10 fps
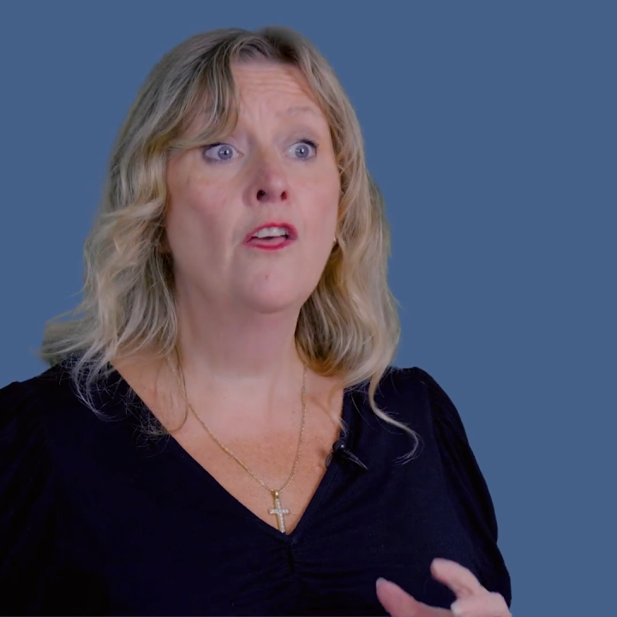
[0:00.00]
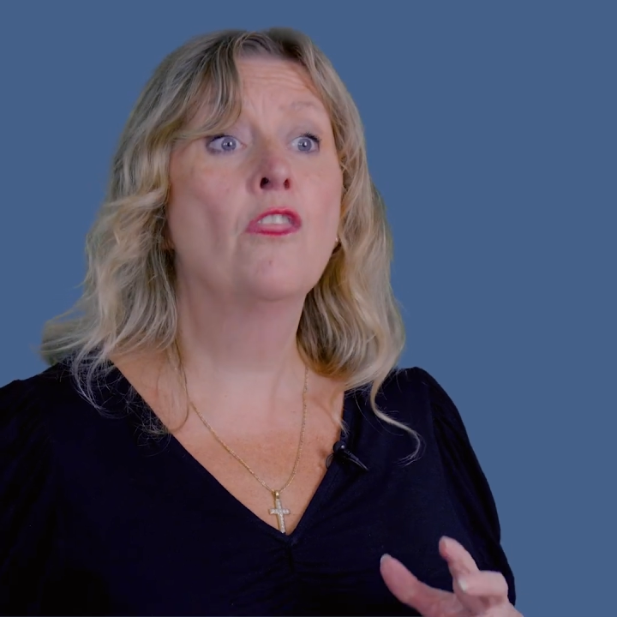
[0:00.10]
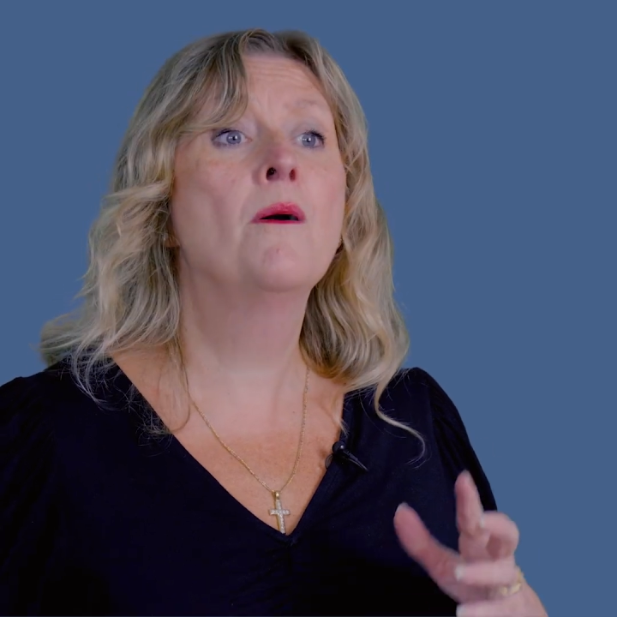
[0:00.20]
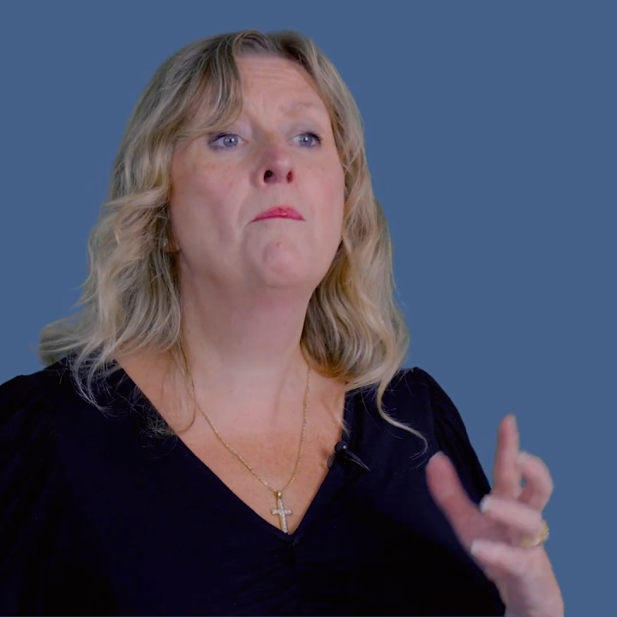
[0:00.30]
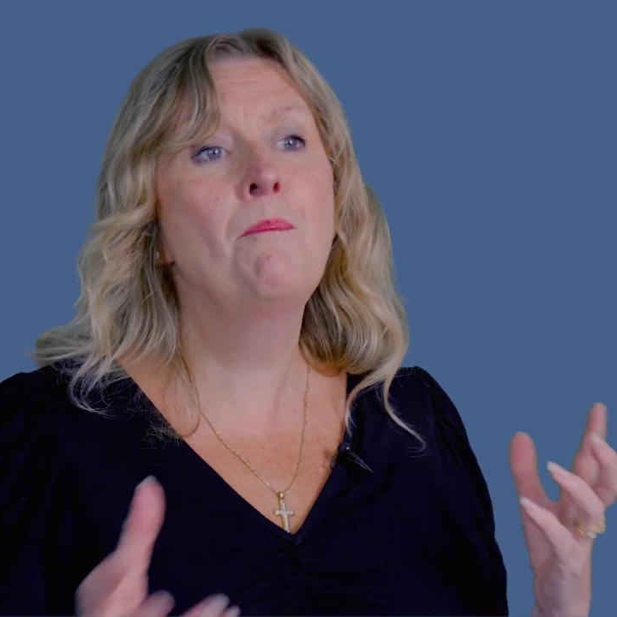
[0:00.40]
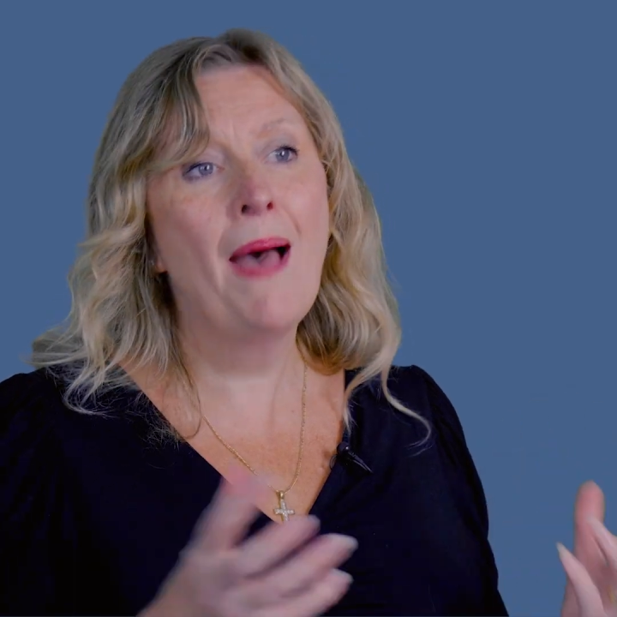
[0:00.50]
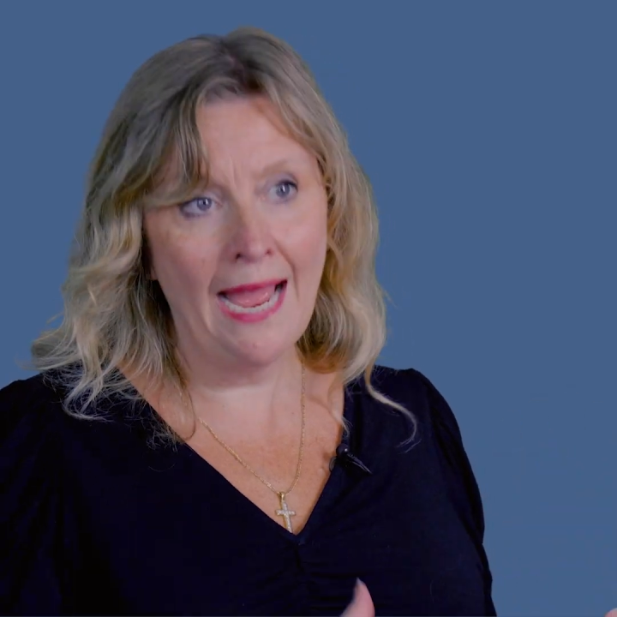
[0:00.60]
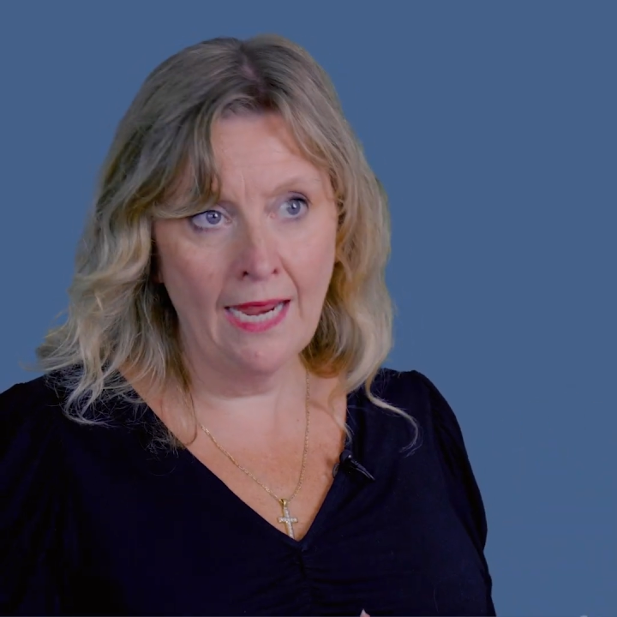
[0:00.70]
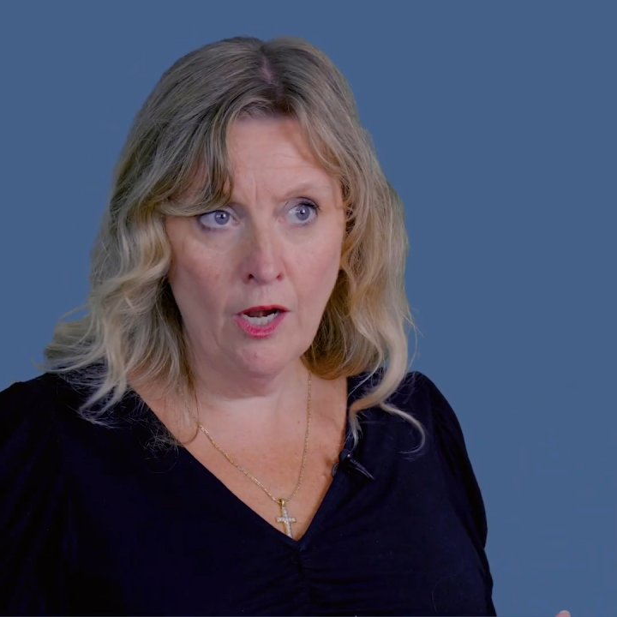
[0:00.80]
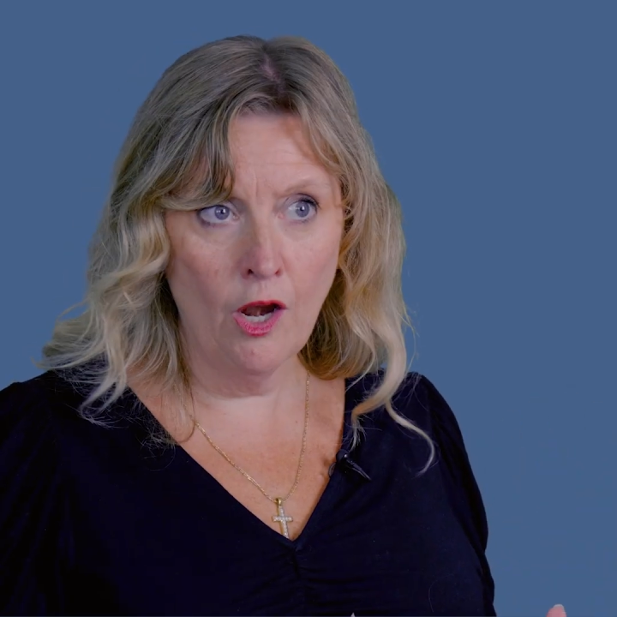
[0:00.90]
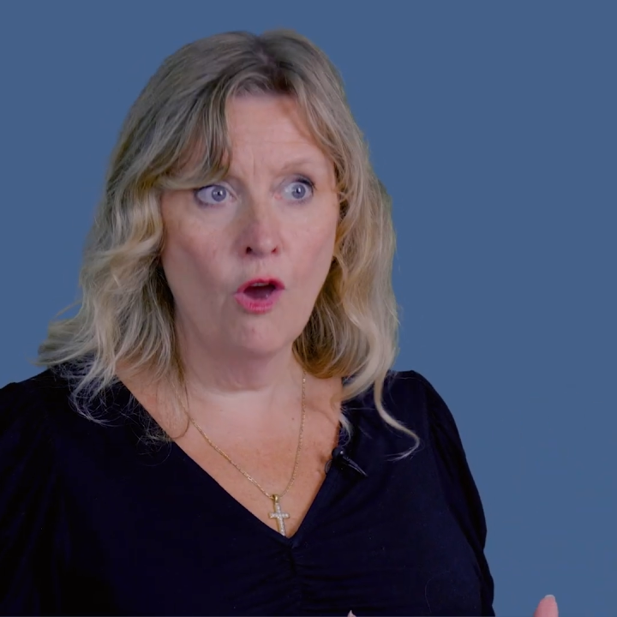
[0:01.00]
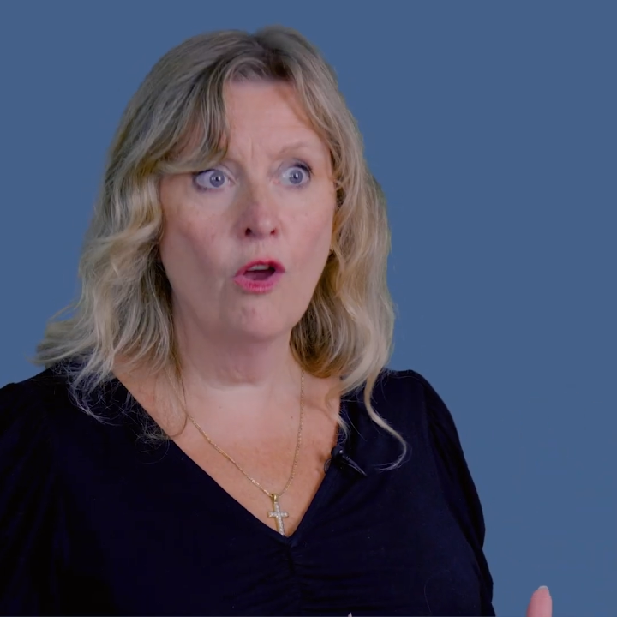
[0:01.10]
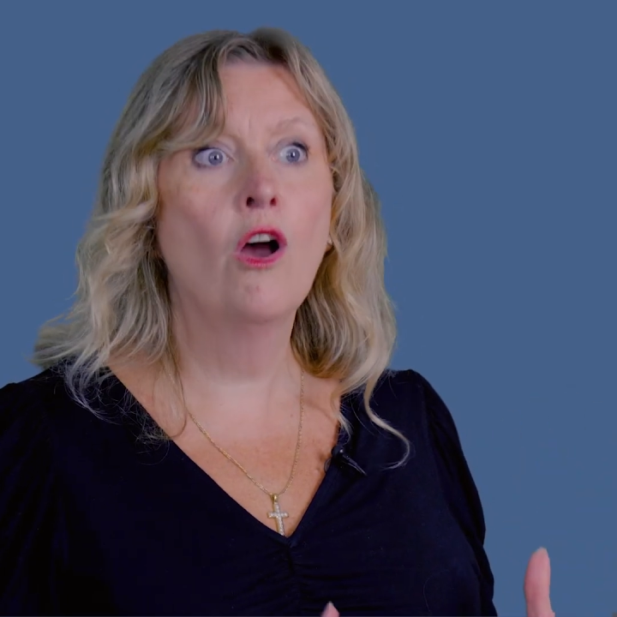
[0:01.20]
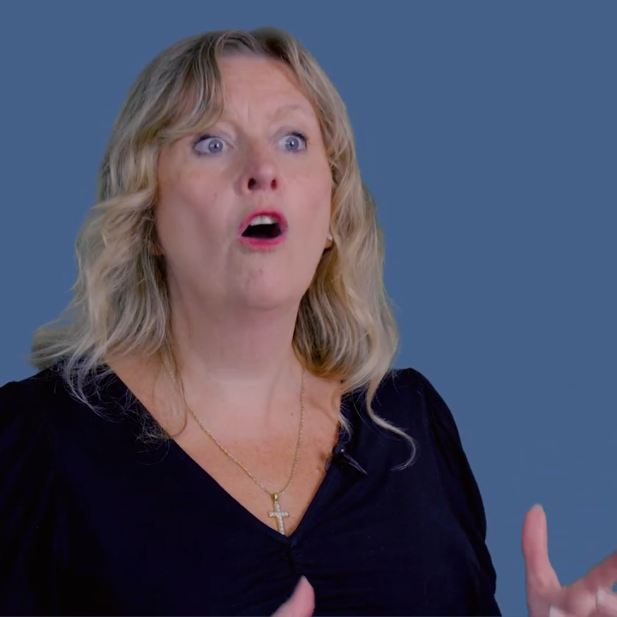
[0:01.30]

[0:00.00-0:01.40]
the backlog